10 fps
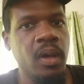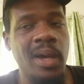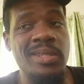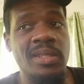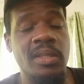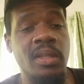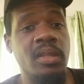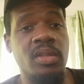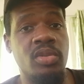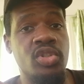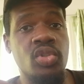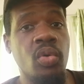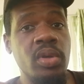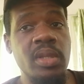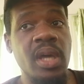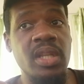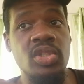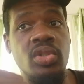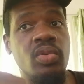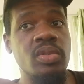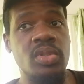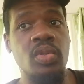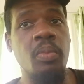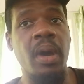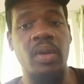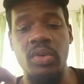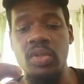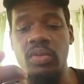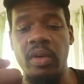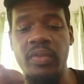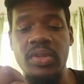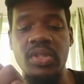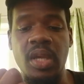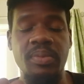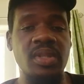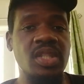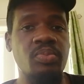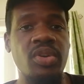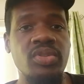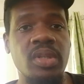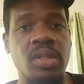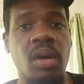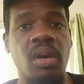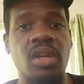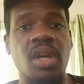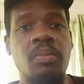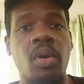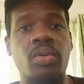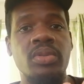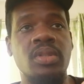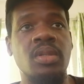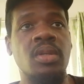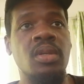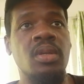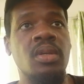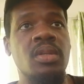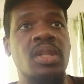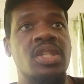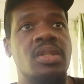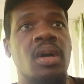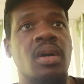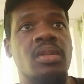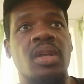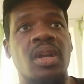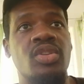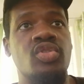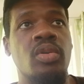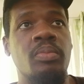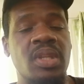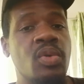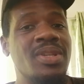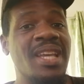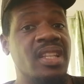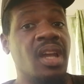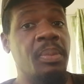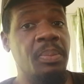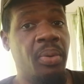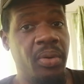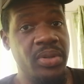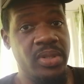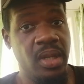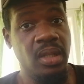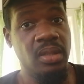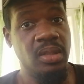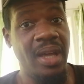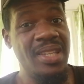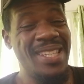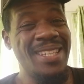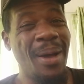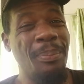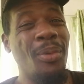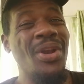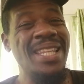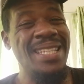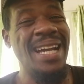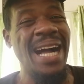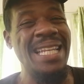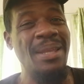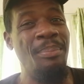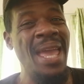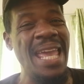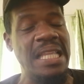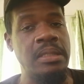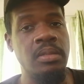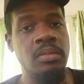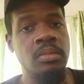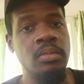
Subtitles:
'Cause to show you that Joe Biden was out of his depths, this brethren talking about this Donald Trump, he was getting a bit personal, and this is a political debate.